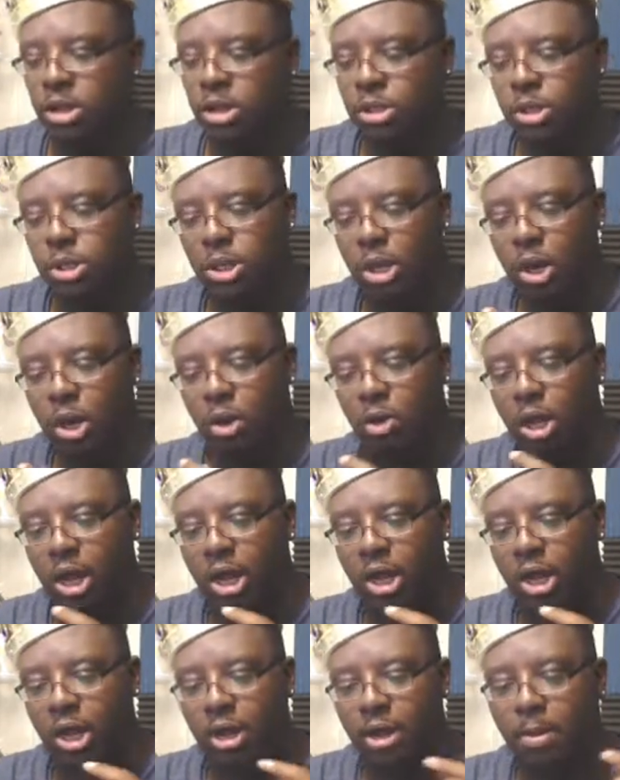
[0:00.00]
So,
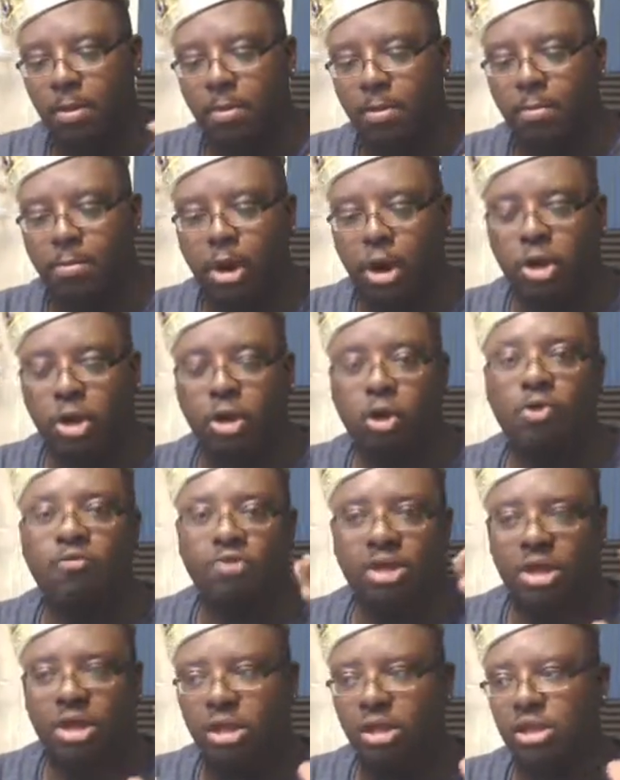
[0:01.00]

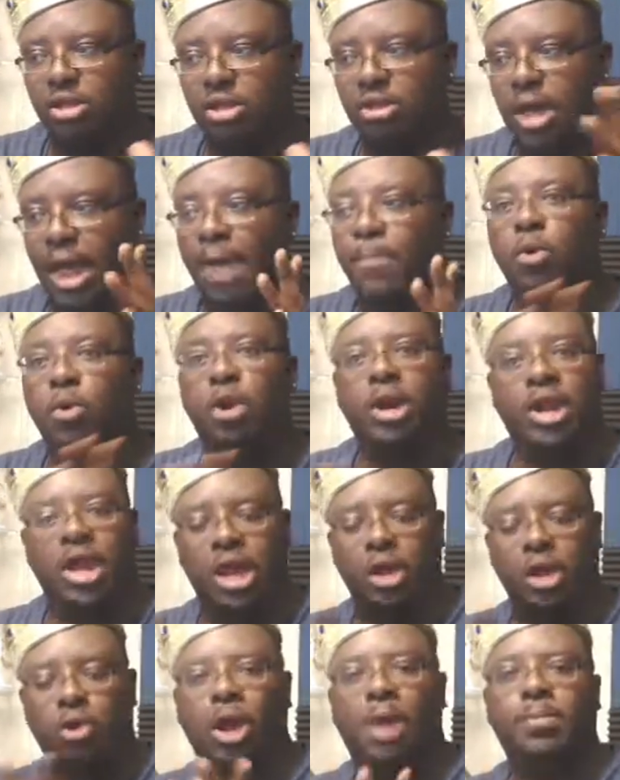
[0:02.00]
Markovia, I'm going to
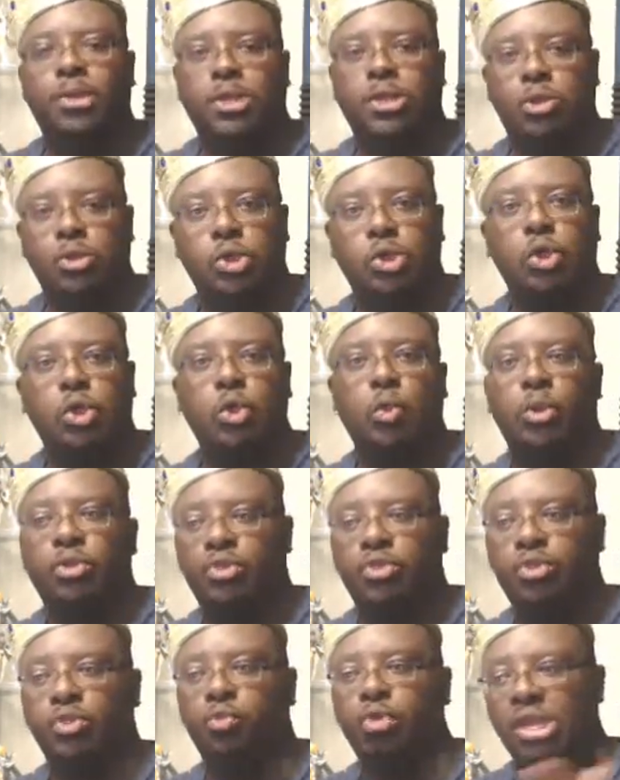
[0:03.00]
handle episodes 2
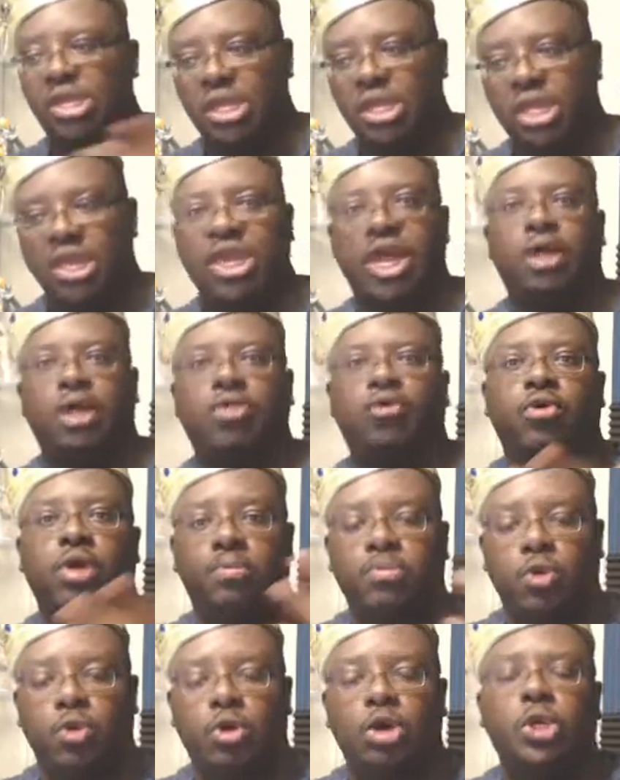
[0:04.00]
and 3 together.
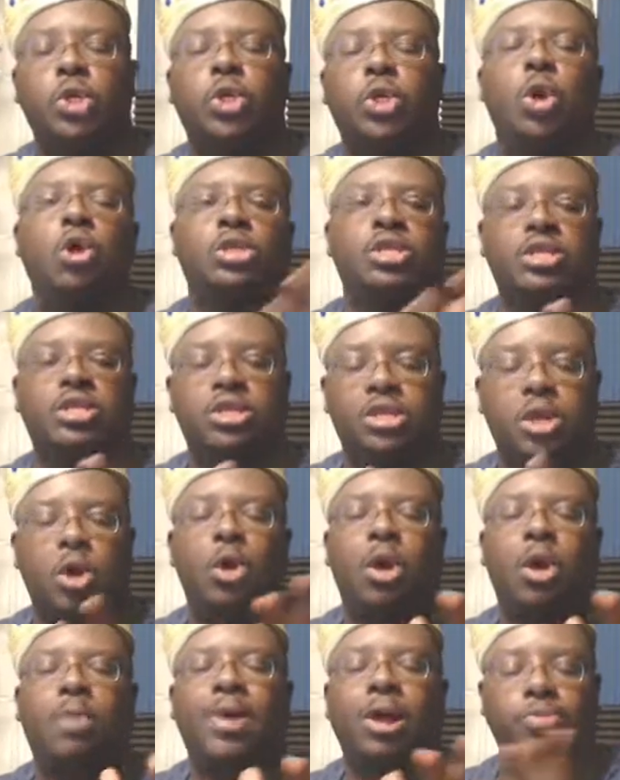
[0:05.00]
I'm going to
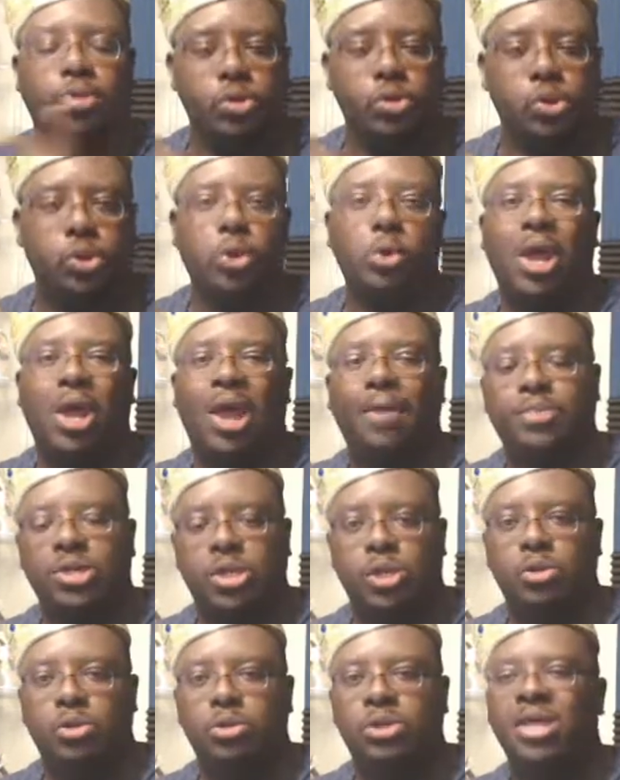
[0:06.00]
talk about those 2
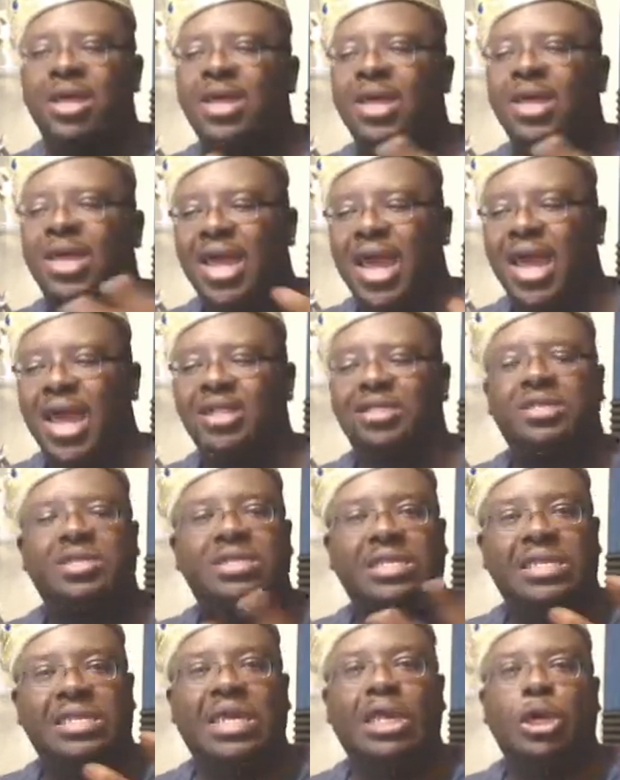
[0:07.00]
episodes as a
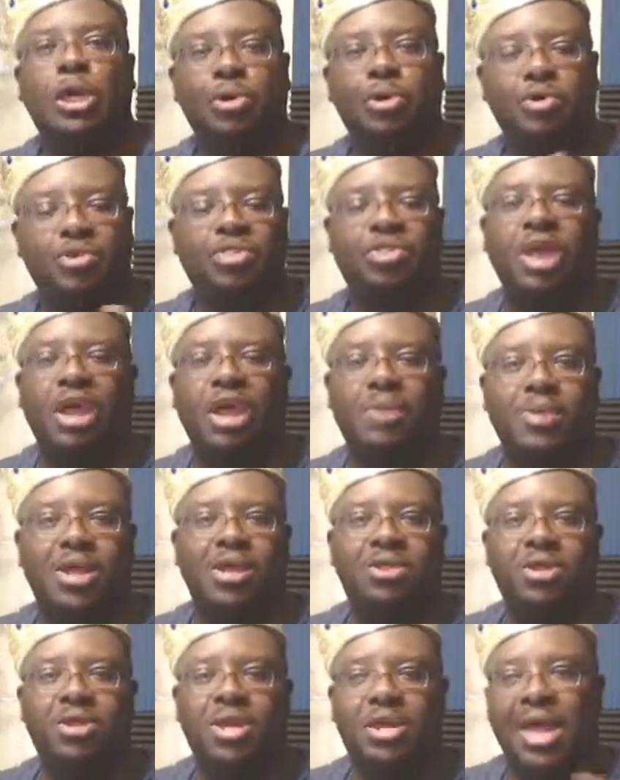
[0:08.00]
singular thing
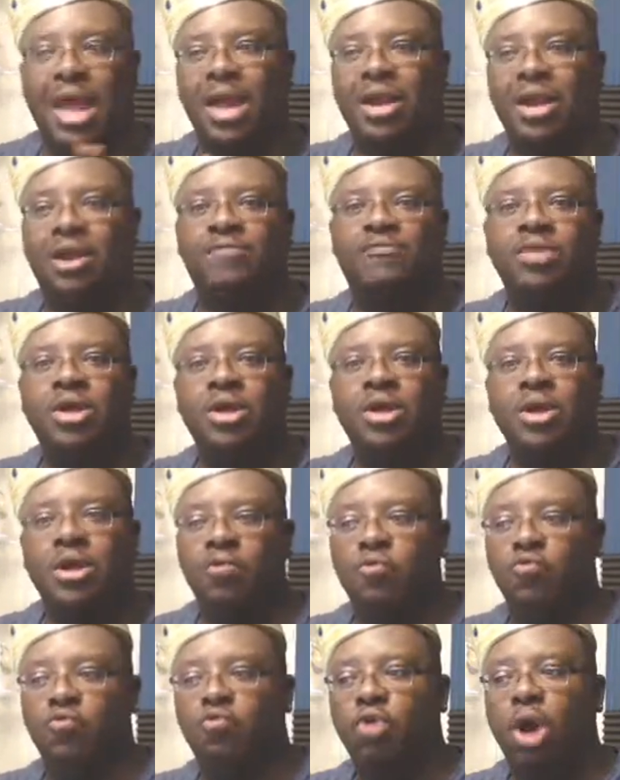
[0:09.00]
because they kind of
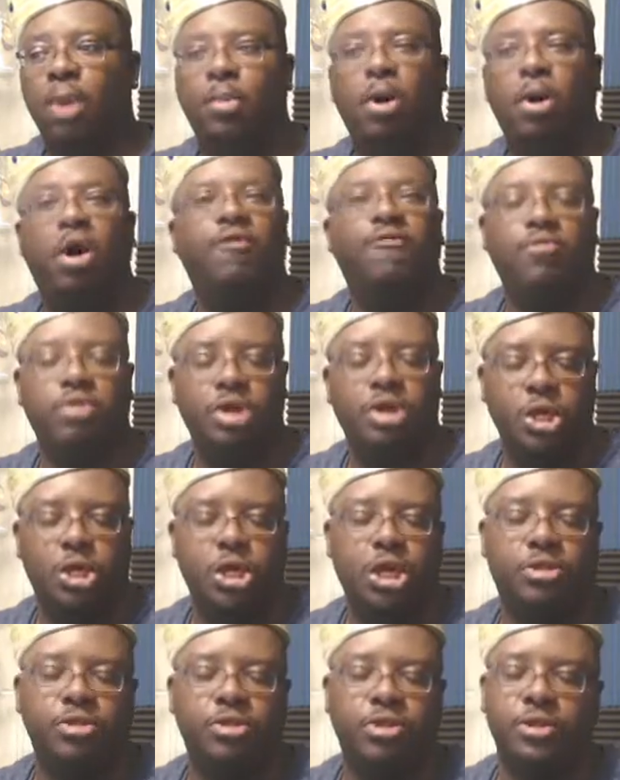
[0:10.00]
rub off on each
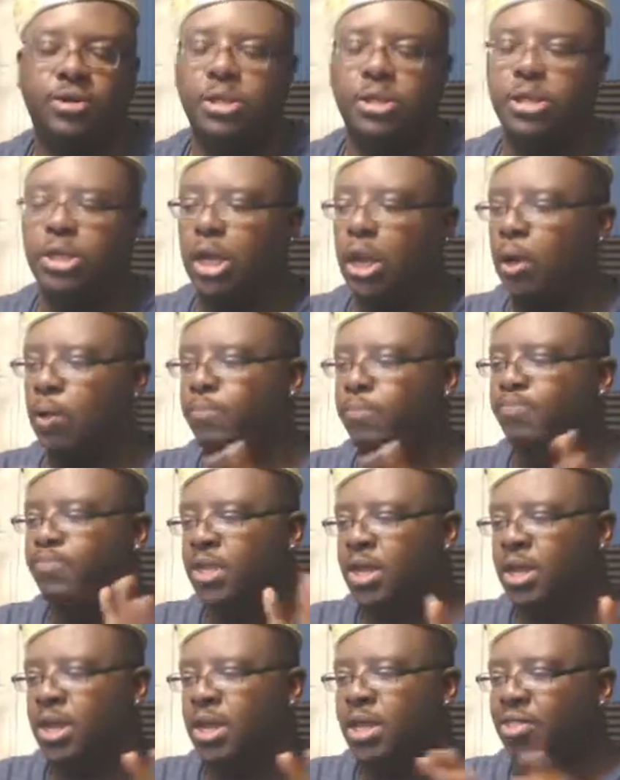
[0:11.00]
other. So,
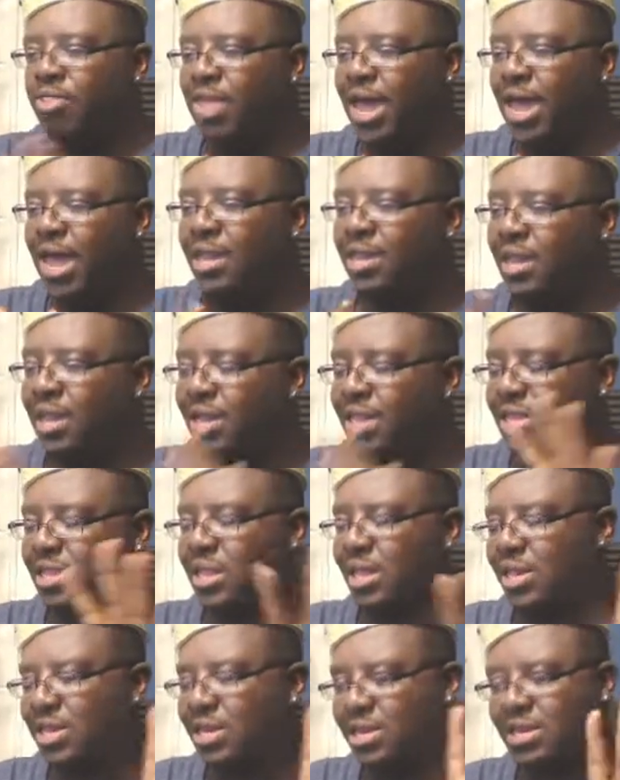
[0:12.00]
that
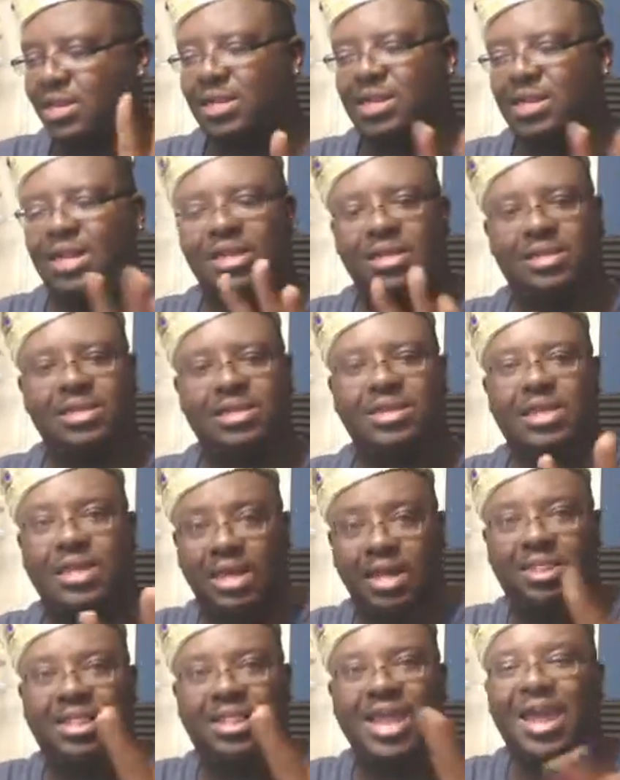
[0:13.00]
let's
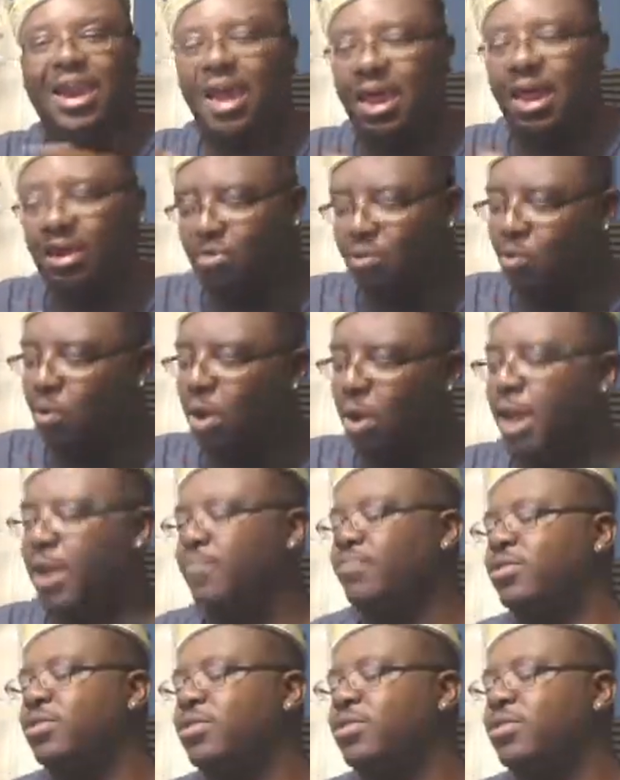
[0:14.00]
get that out of the way.